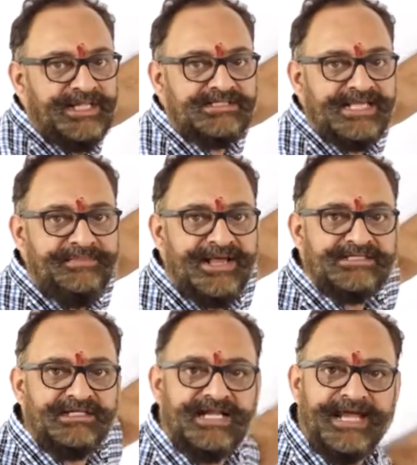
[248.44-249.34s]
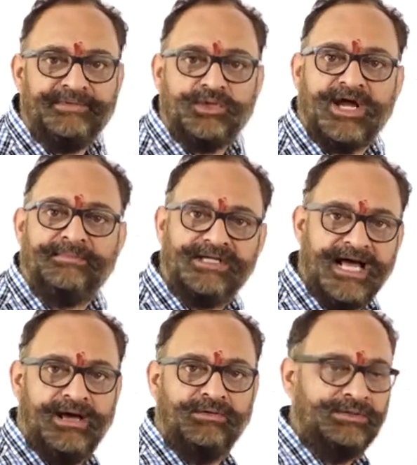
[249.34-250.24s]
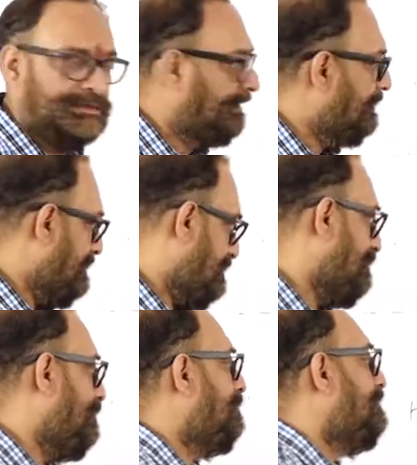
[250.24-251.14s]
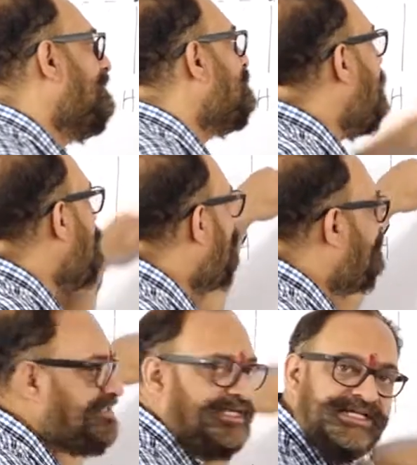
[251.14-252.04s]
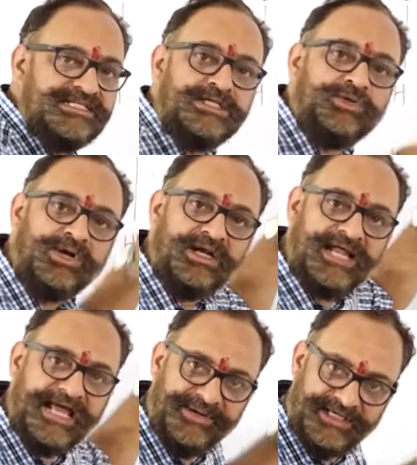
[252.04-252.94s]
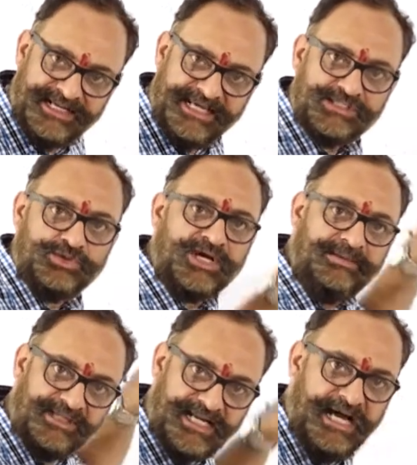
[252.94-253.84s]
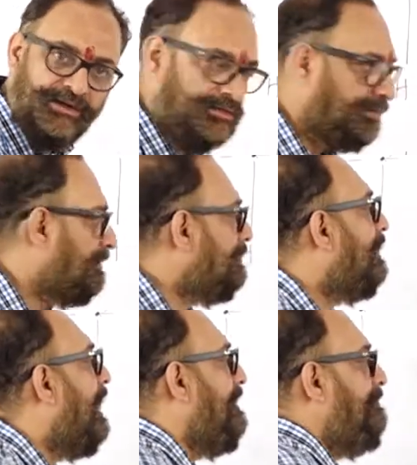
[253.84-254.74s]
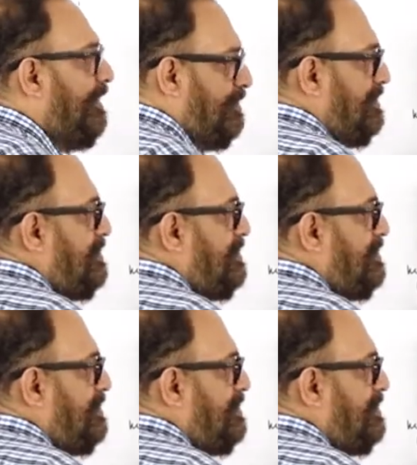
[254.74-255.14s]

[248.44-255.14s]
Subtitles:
the same as the time to come down. So time of descent is the total time it takes to come down, and because of the